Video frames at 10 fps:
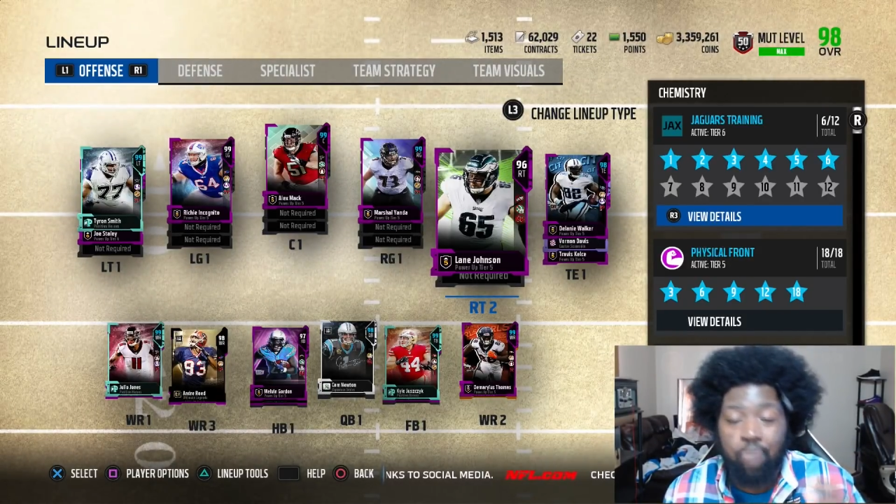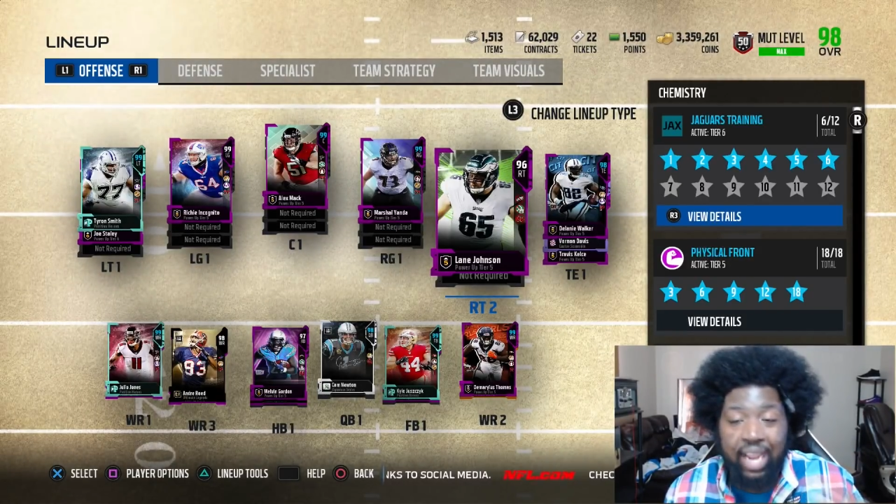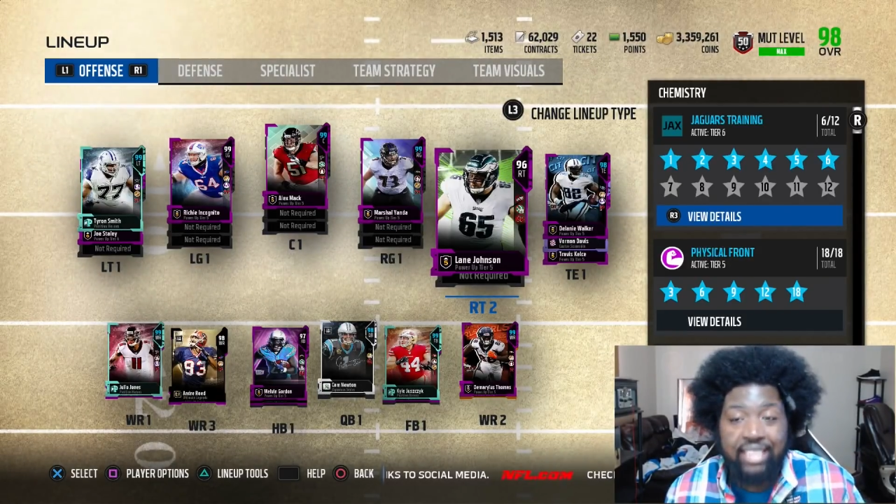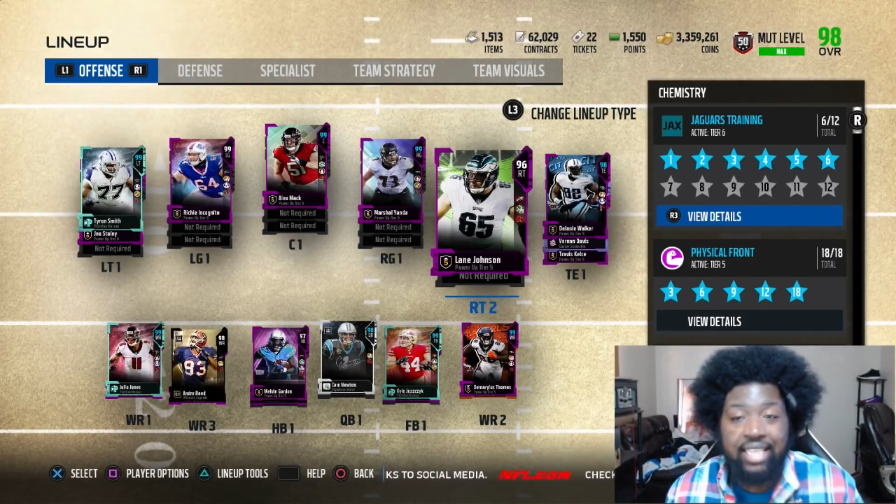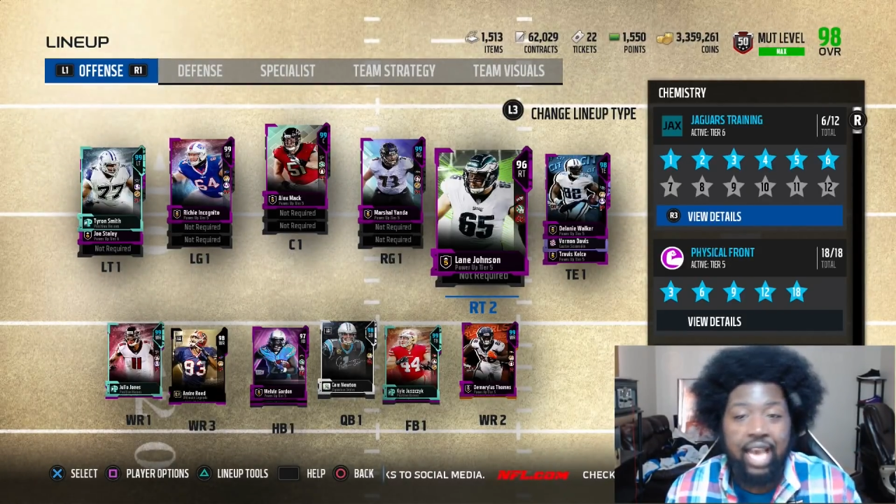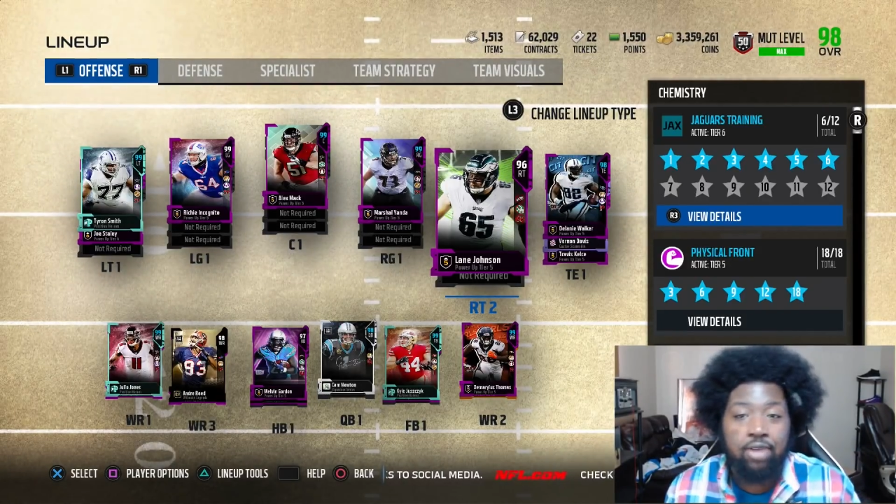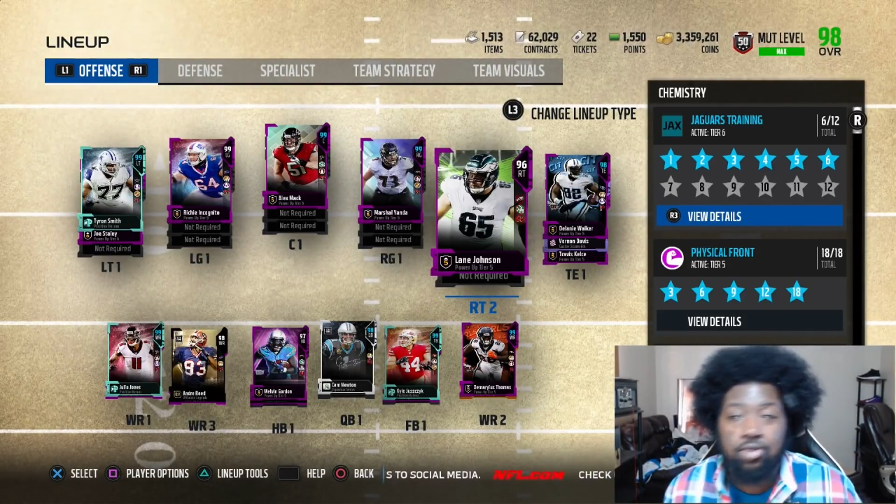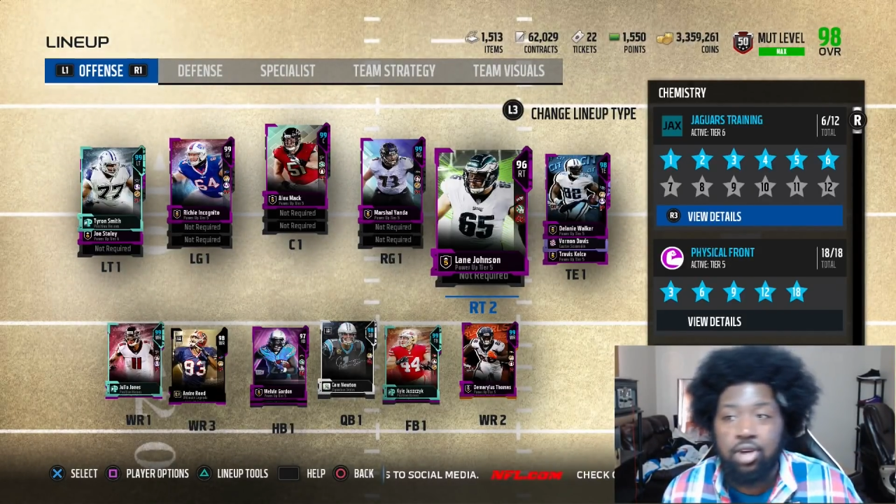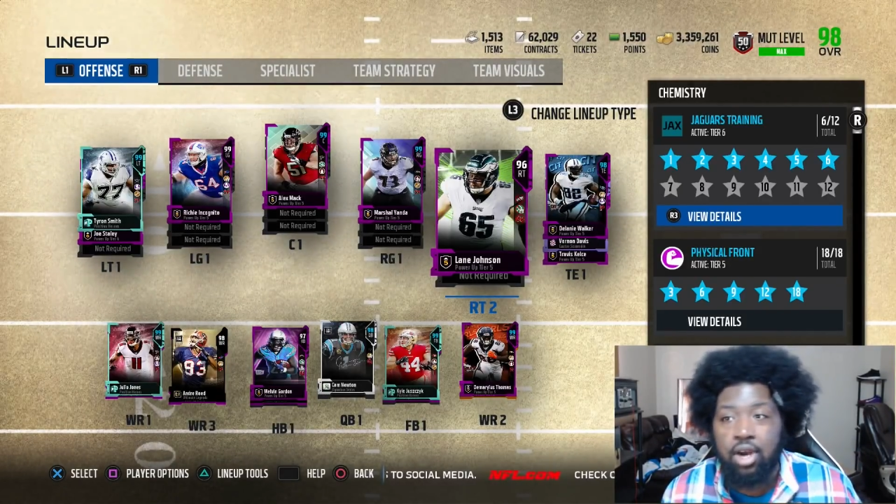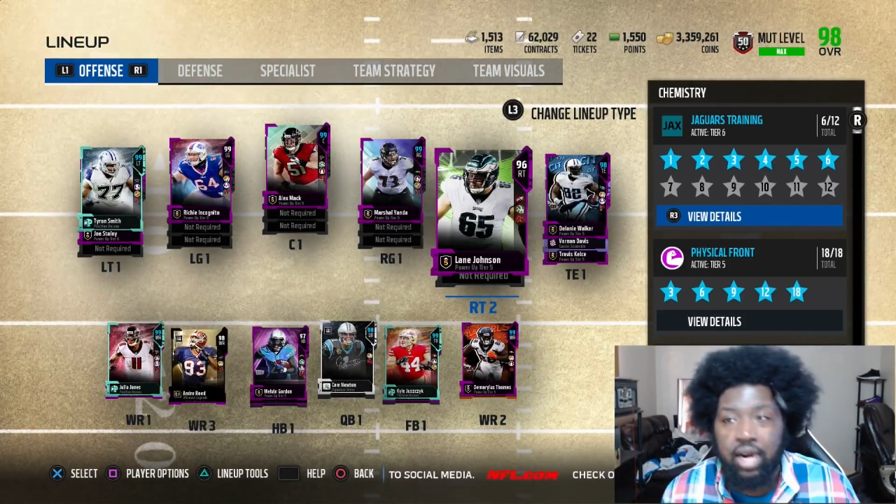right
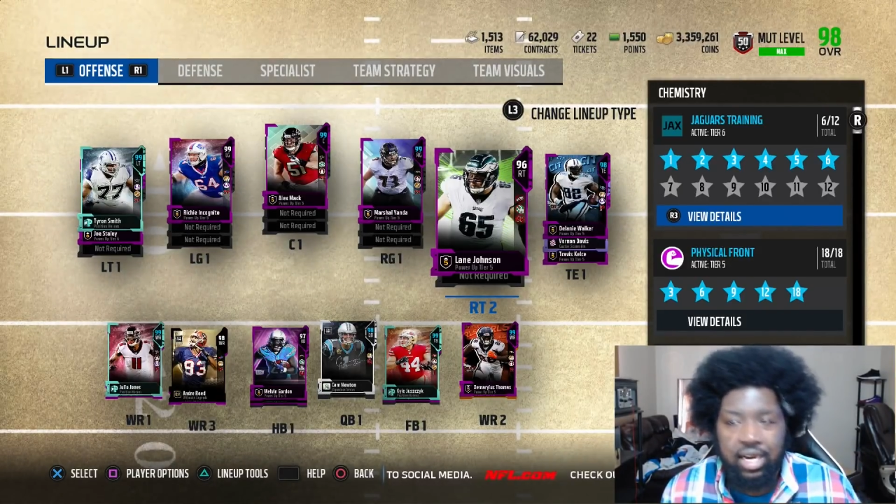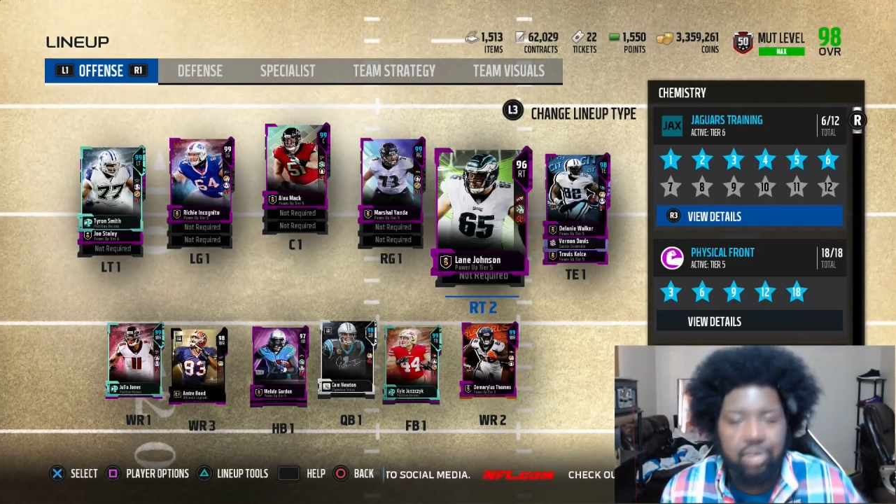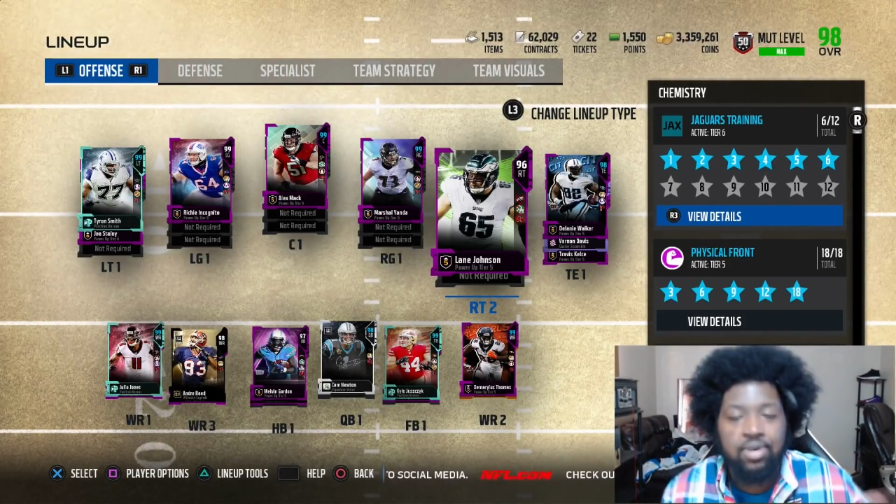tackle card.